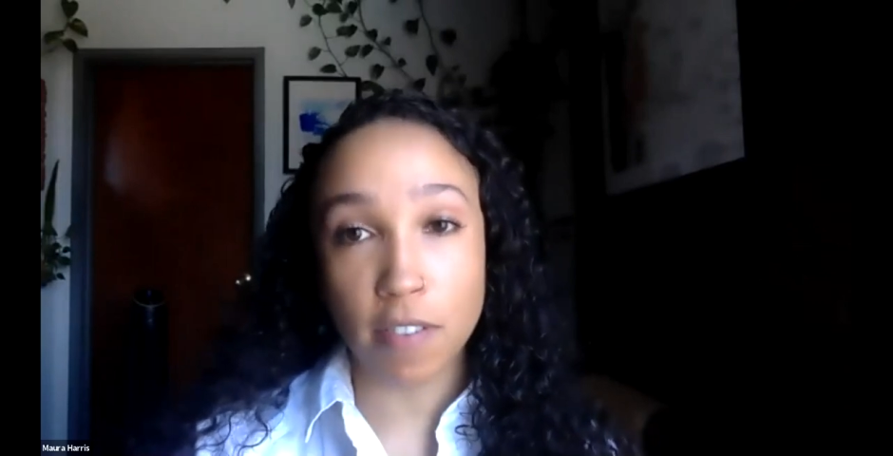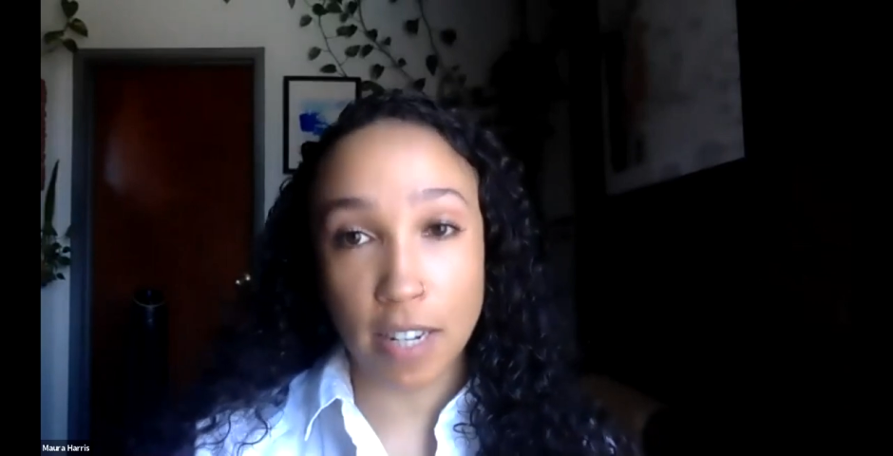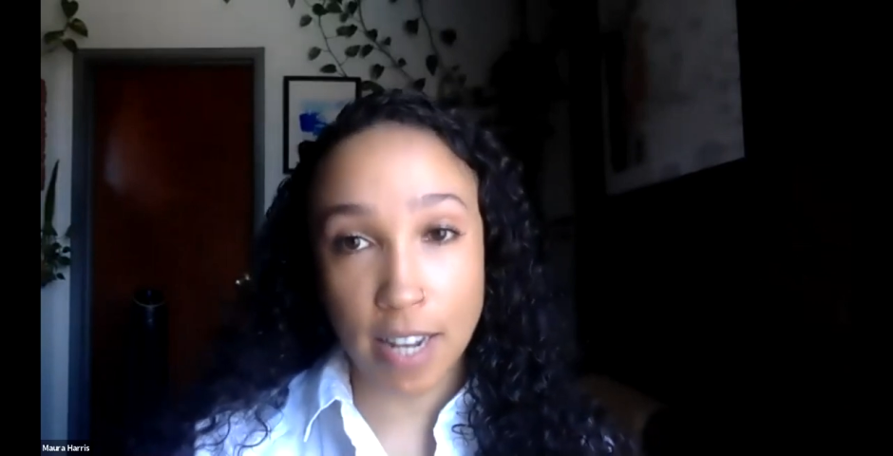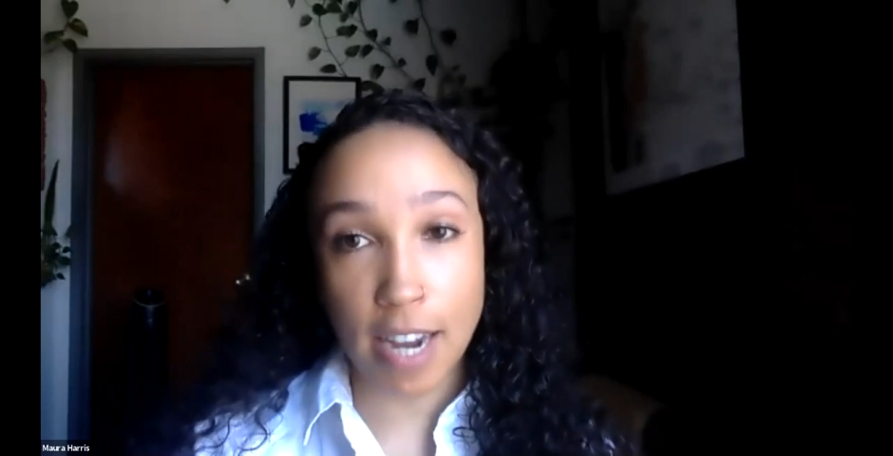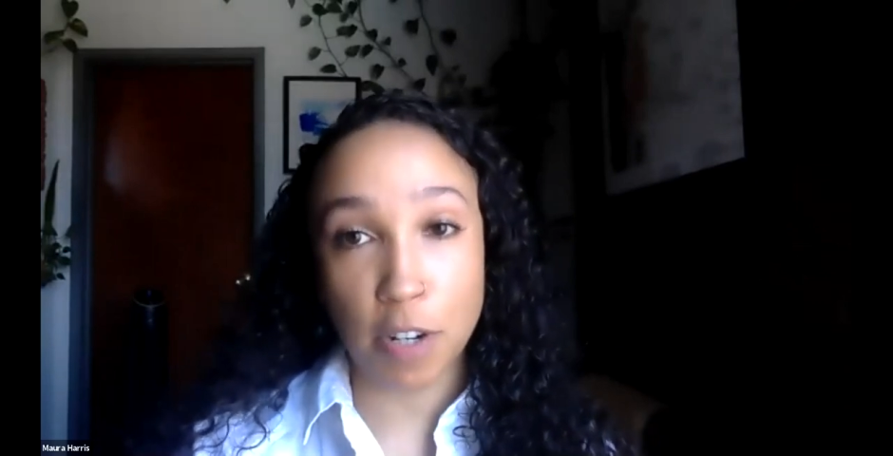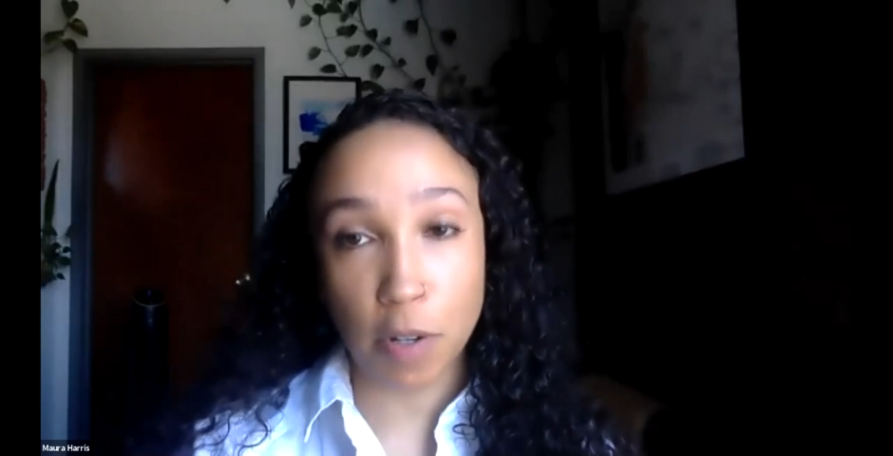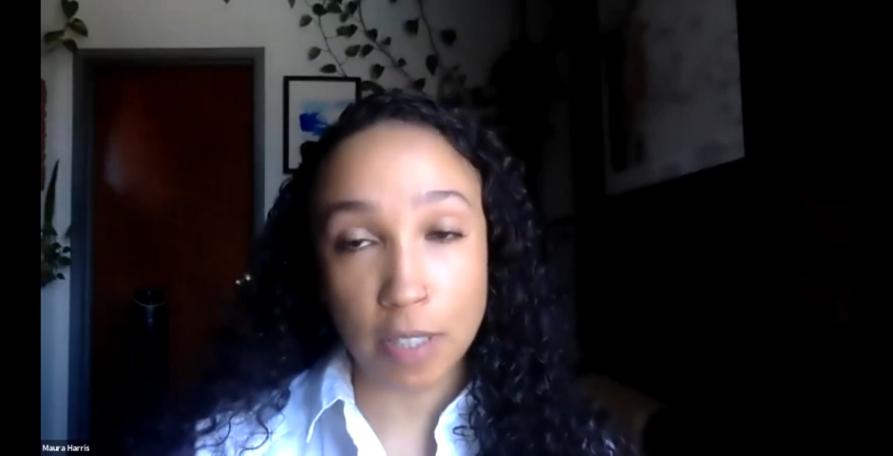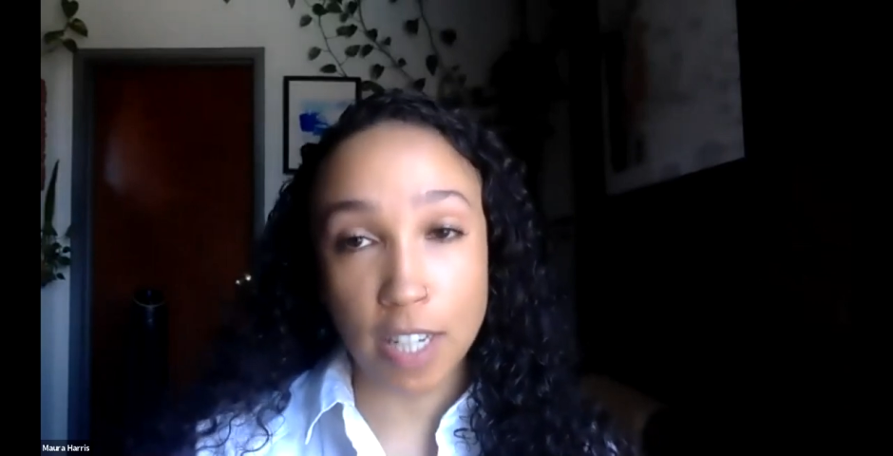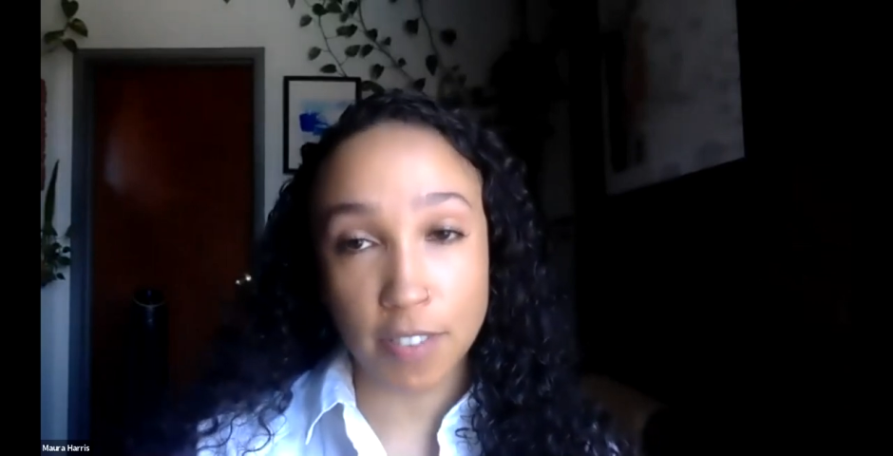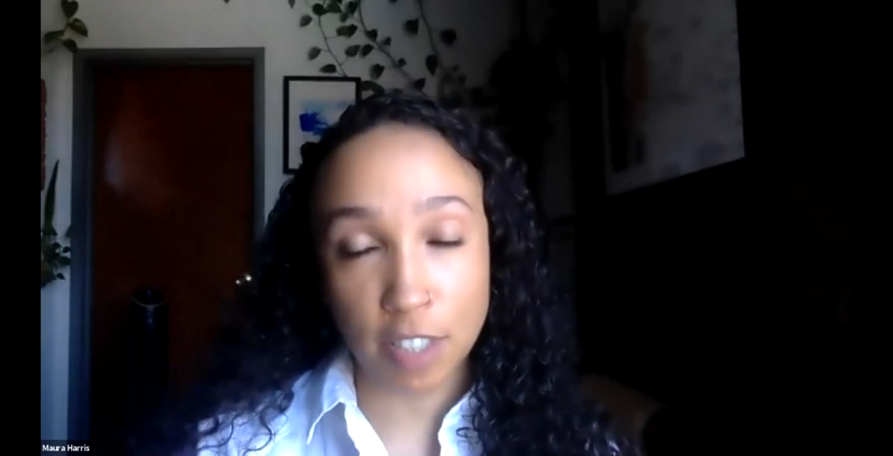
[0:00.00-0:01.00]
a
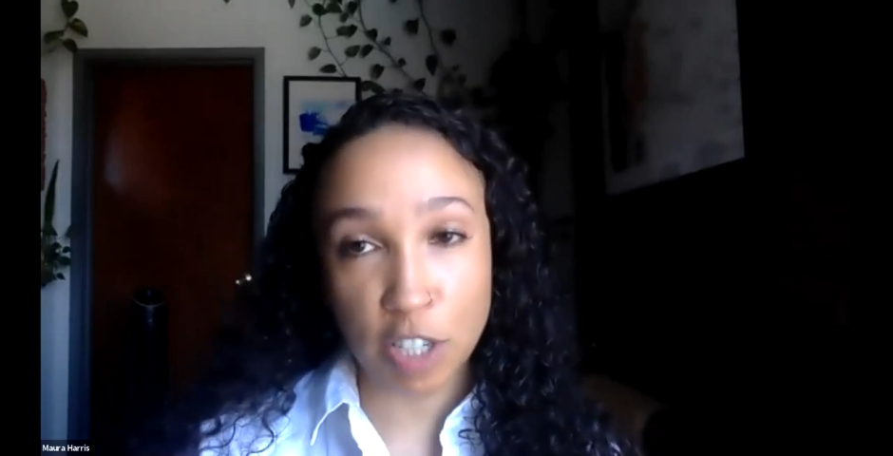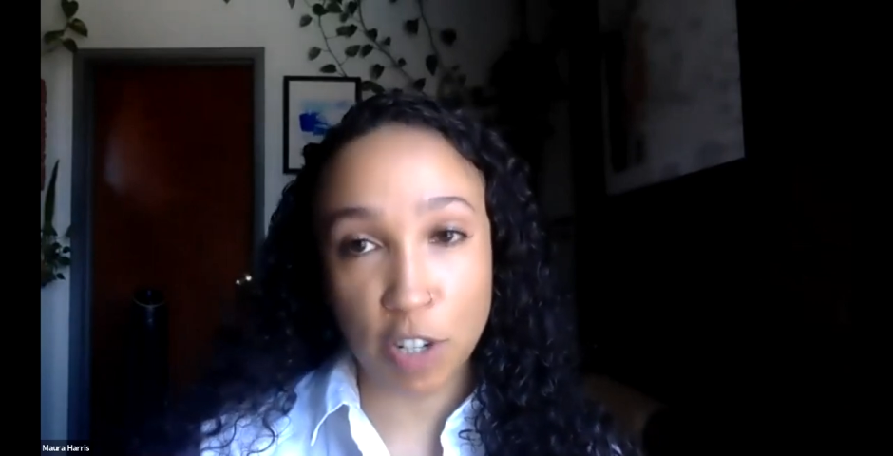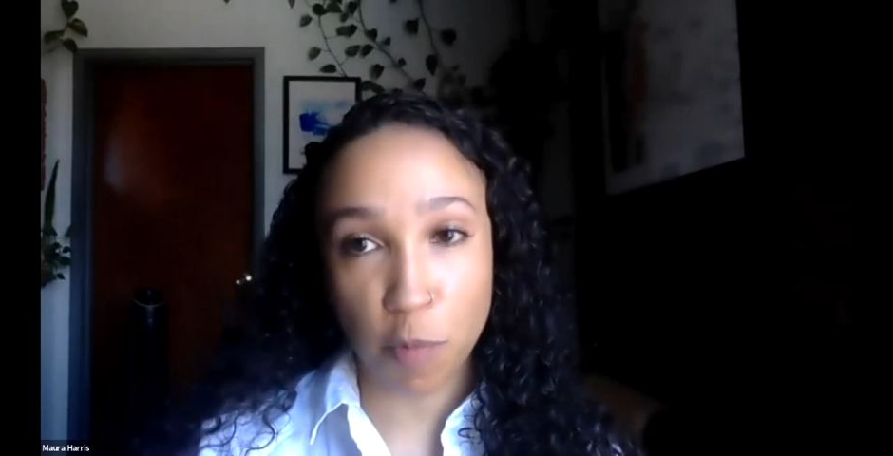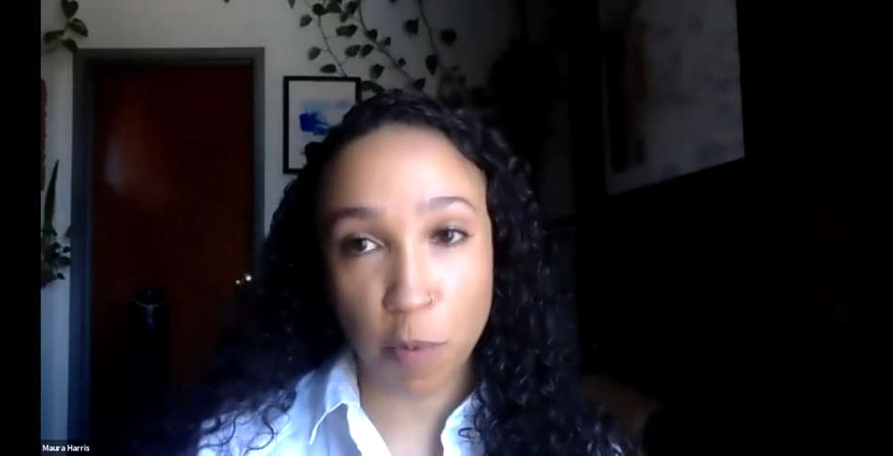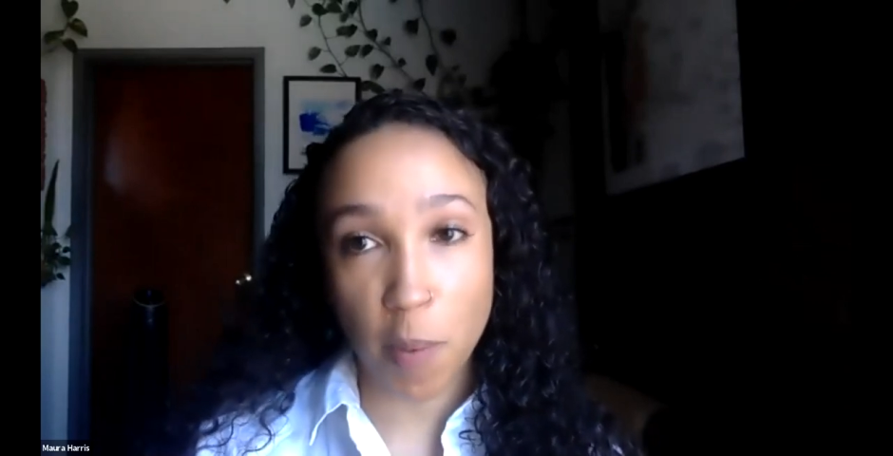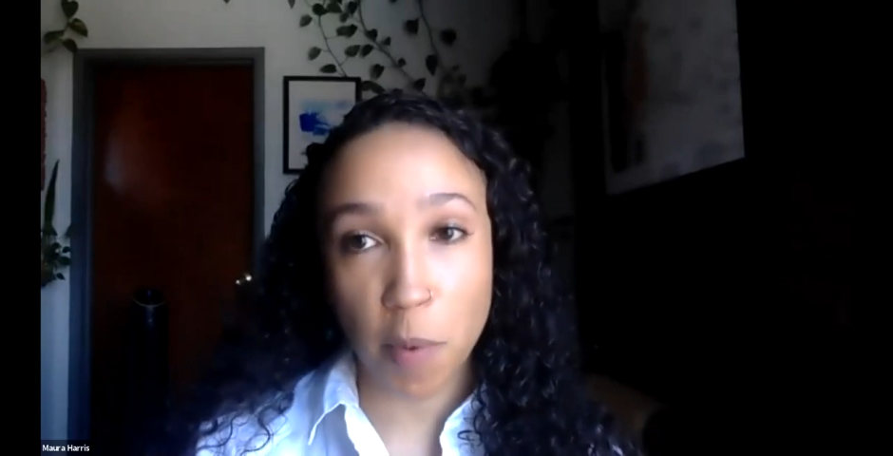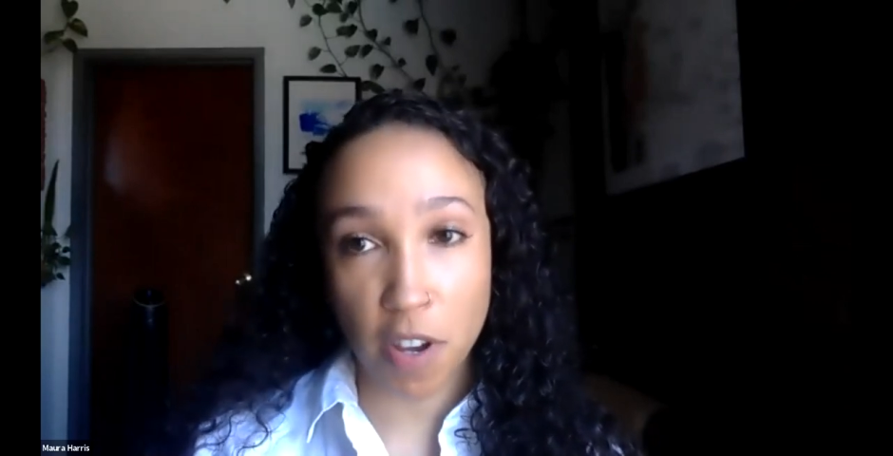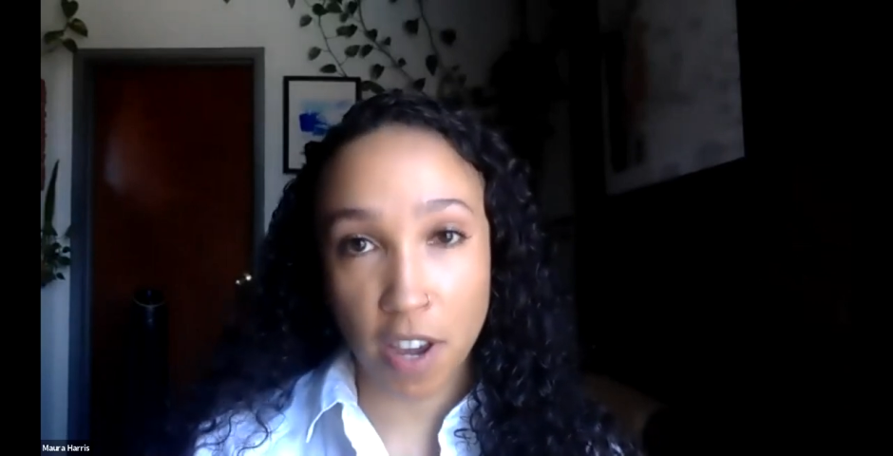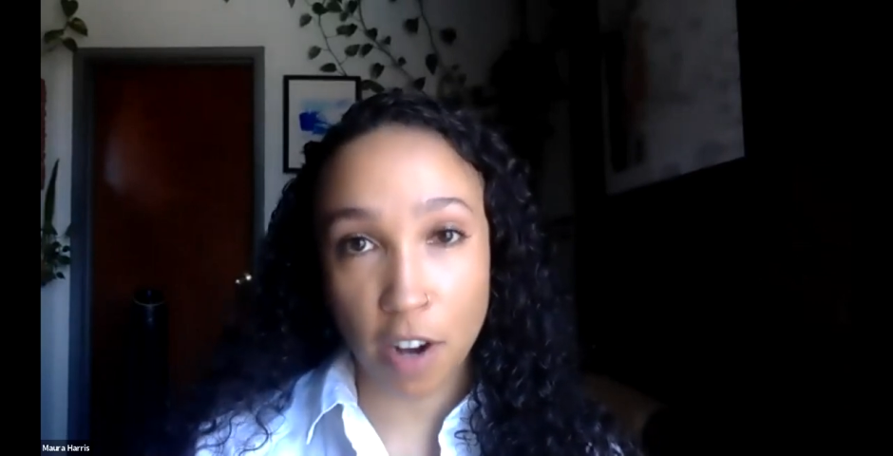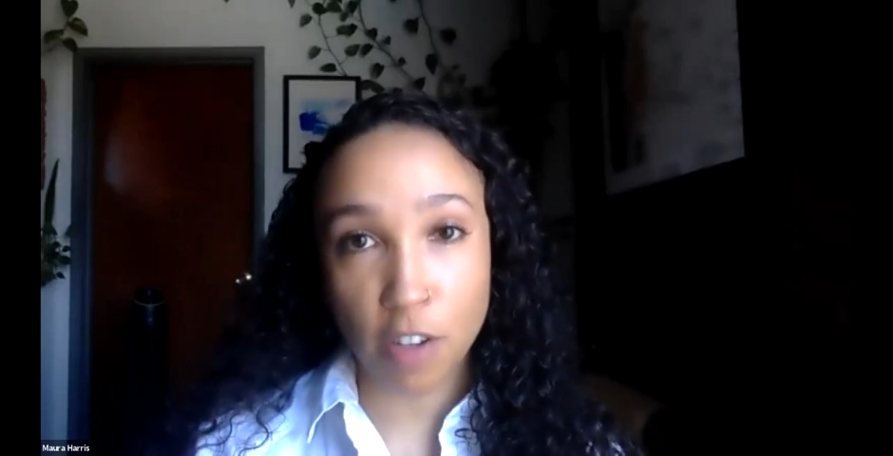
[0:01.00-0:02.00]
technical definition of primary care.